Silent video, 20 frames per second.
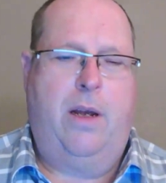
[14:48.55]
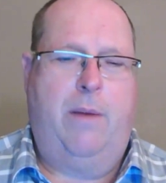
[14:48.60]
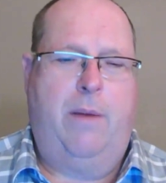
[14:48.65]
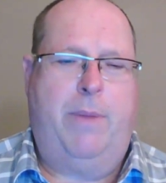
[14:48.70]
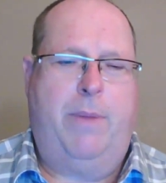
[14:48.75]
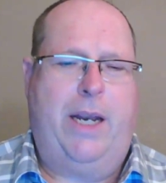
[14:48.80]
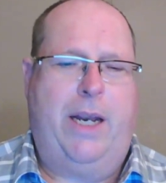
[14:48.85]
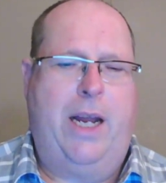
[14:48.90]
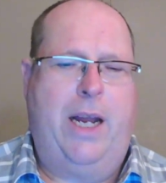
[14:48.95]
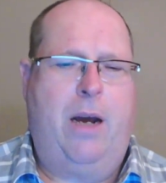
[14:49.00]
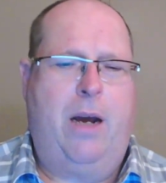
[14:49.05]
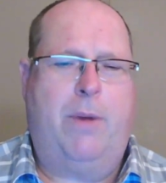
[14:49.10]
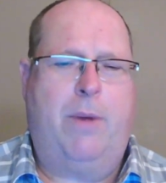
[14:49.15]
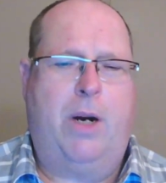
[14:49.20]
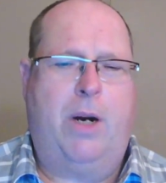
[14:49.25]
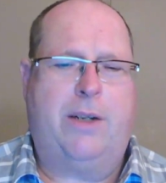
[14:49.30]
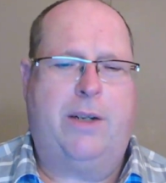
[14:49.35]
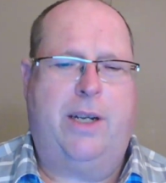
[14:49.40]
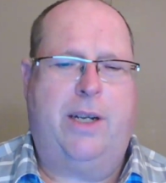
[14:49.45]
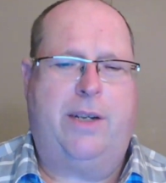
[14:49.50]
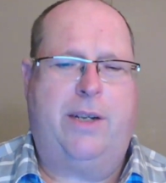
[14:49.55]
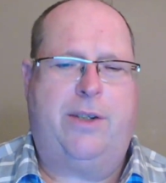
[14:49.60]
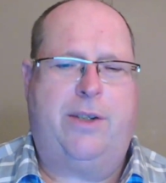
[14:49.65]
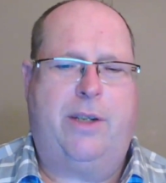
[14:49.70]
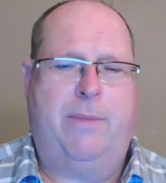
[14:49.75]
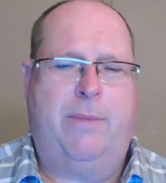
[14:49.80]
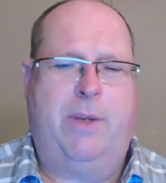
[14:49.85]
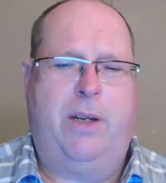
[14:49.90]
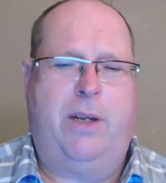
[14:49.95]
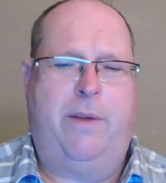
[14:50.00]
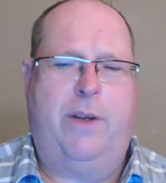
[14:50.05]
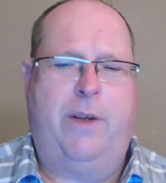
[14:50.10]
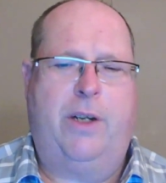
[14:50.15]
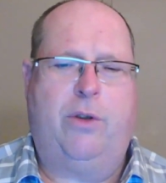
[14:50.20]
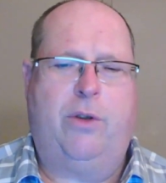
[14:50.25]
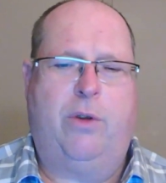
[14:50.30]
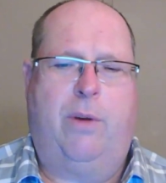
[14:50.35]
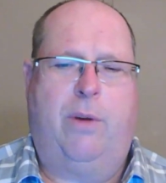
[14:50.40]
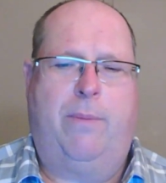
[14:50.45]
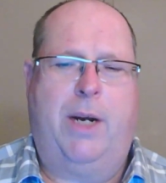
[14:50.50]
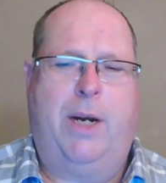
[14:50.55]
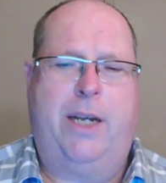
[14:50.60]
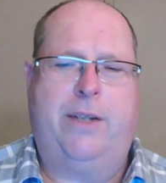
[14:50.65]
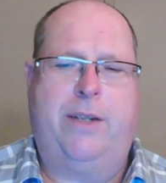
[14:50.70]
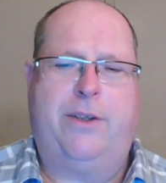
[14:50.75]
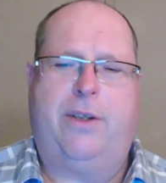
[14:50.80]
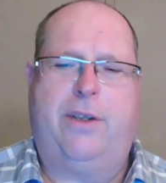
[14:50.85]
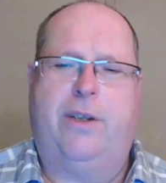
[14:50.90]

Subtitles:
But now Marx has some individual minds